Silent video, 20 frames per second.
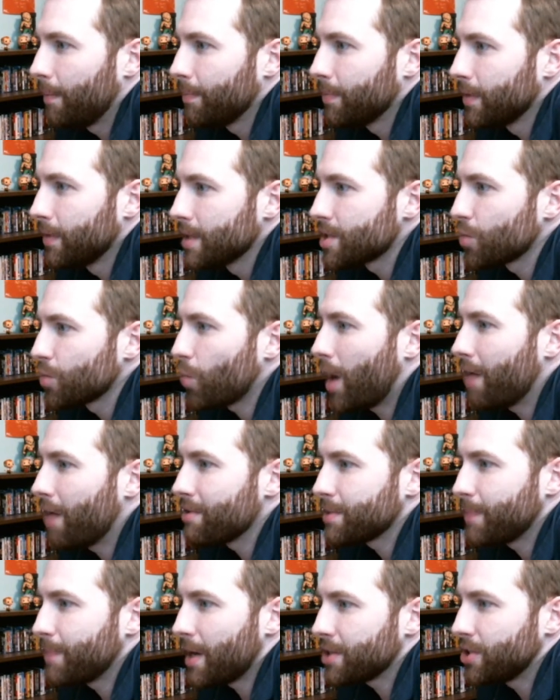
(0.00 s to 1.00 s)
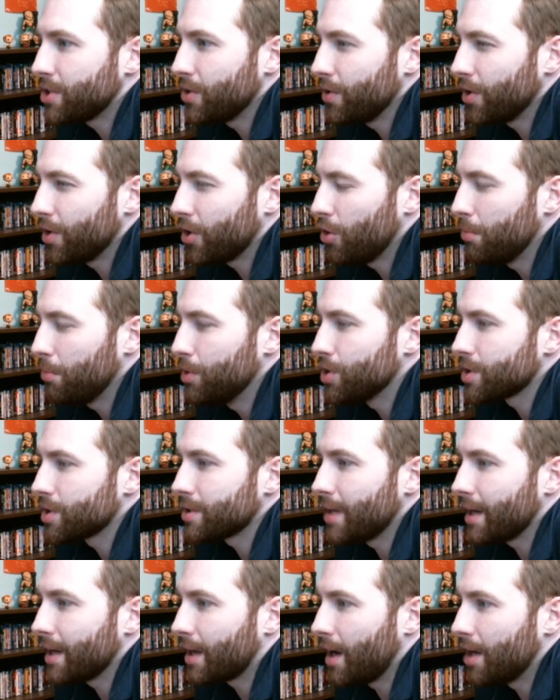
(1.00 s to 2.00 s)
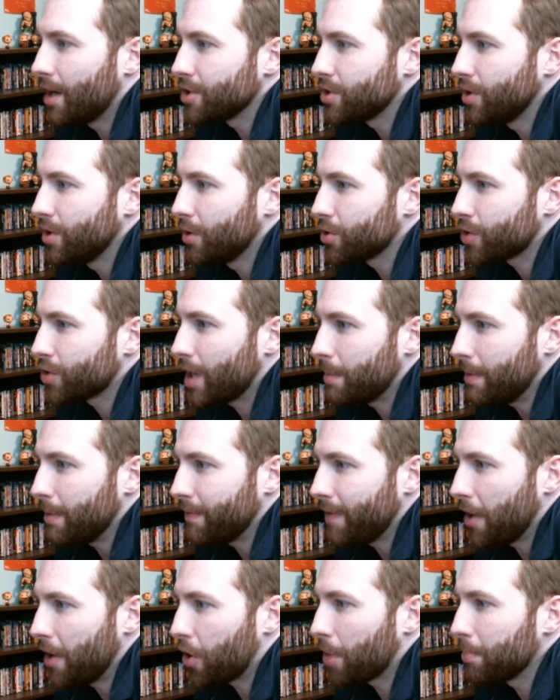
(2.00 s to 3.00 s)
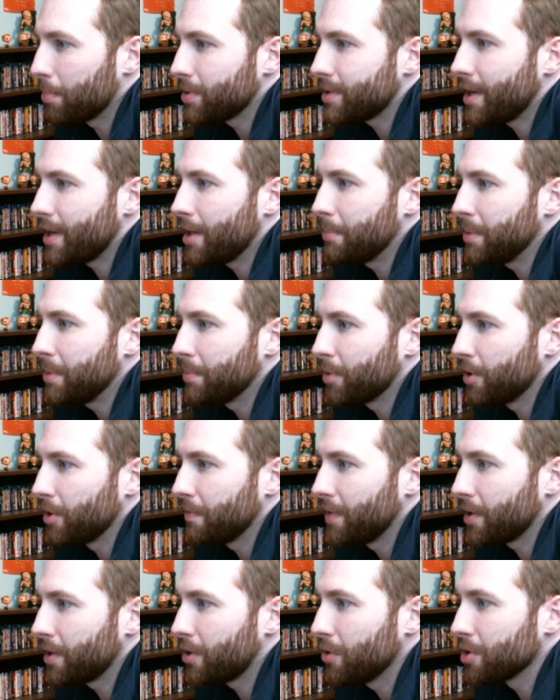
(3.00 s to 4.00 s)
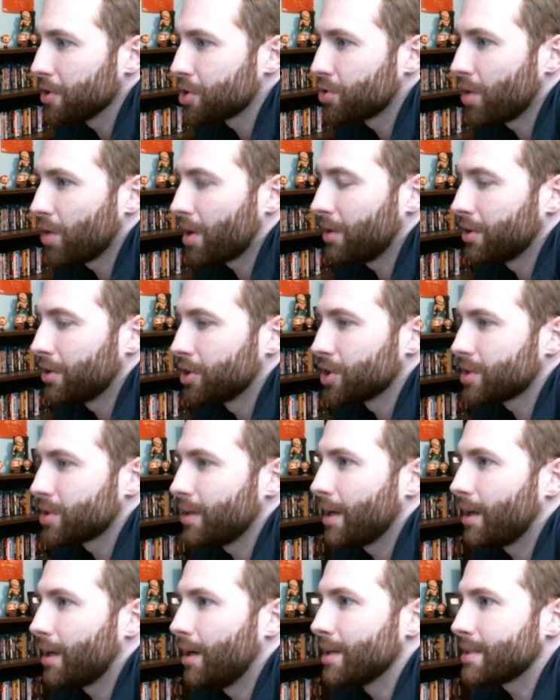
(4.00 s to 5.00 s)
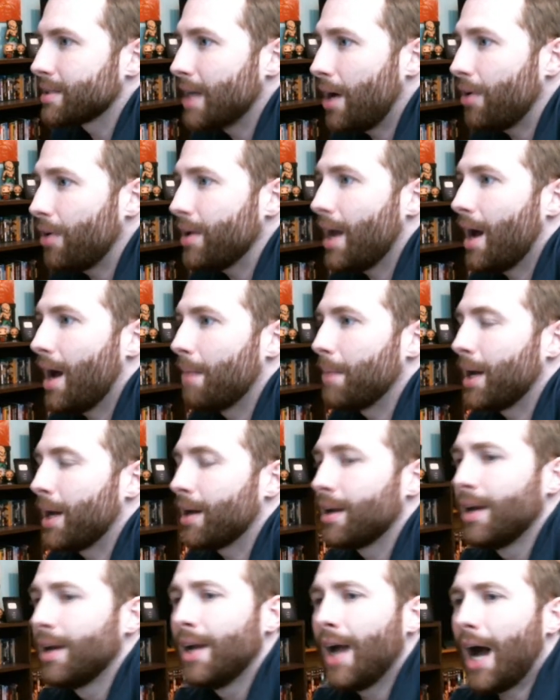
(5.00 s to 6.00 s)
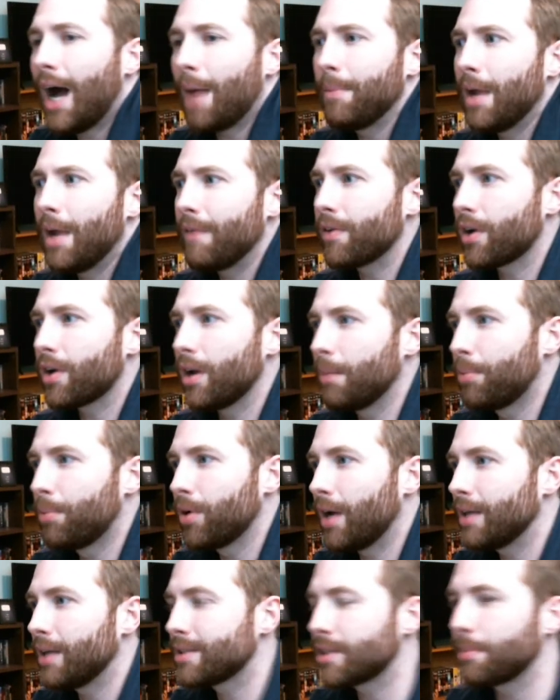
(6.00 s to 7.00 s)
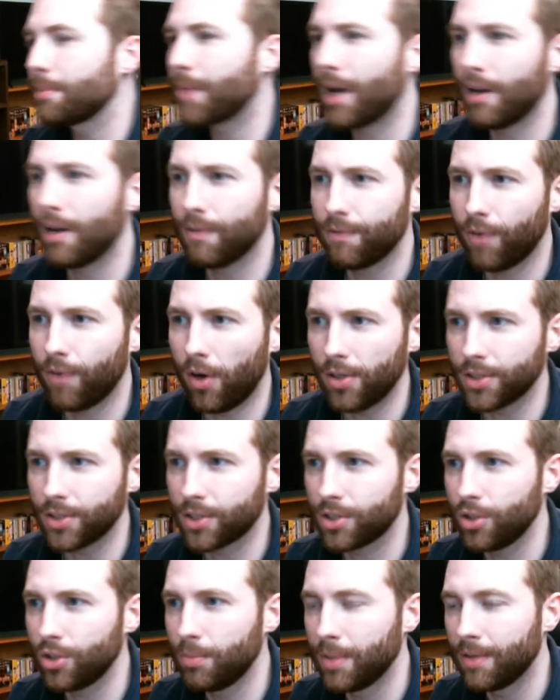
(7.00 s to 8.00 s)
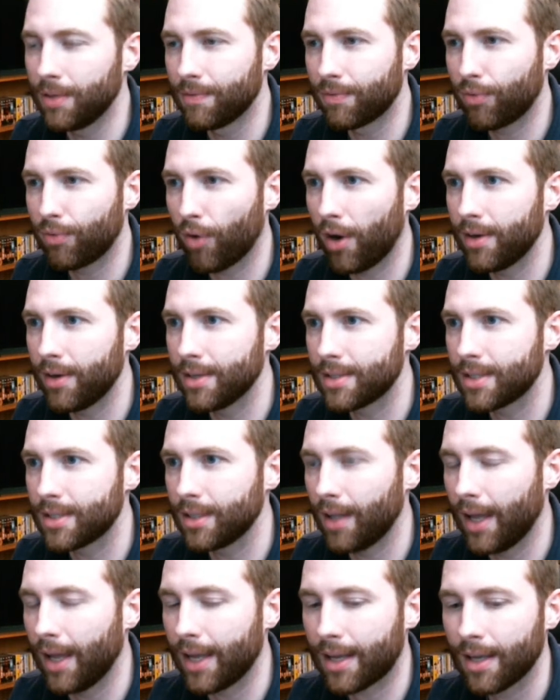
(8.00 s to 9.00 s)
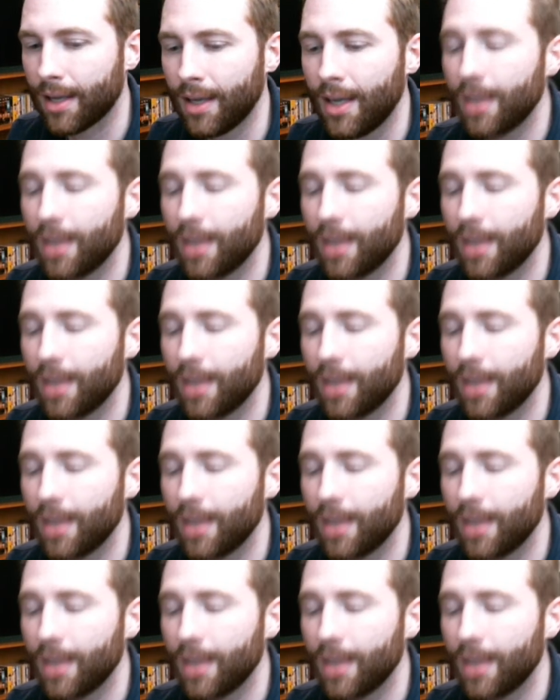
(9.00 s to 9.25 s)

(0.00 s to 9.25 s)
This is why I respect you. You're human just like us. You don't try to be fake or pretend to be perfect. You're a struggler just like us. Hell yeah, man. I'm never going to put on some kind of false, stupid front to like...